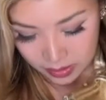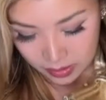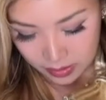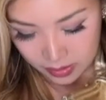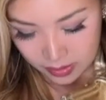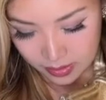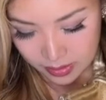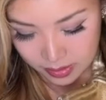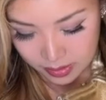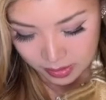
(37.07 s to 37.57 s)

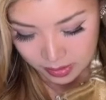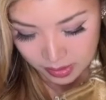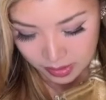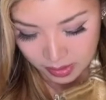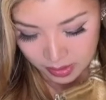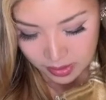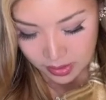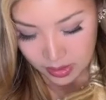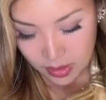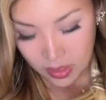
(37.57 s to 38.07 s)
Let's see.
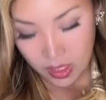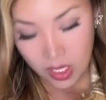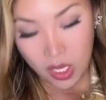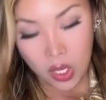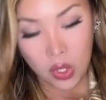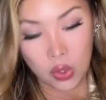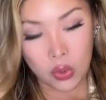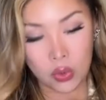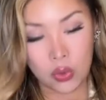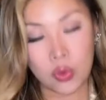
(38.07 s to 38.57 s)

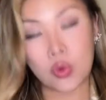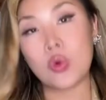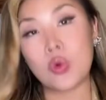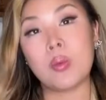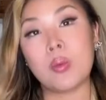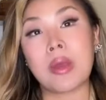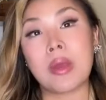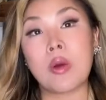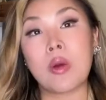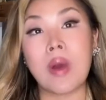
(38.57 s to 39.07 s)
Ooh,
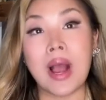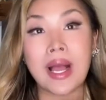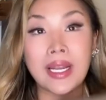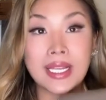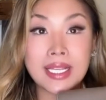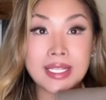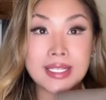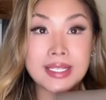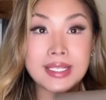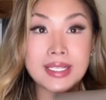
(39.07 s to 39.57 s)
my
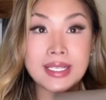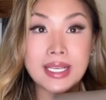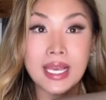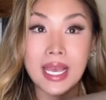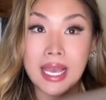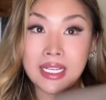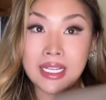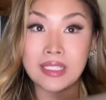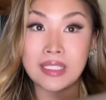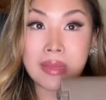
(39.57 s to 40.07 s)
wallet.
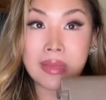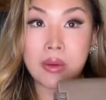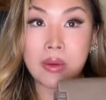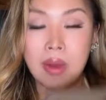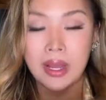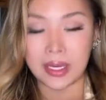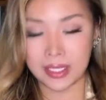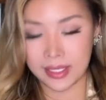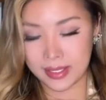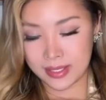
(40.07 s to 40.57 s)
I need my
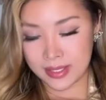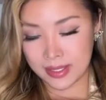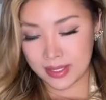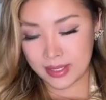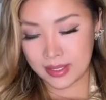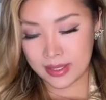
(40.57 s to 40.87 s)
wallet.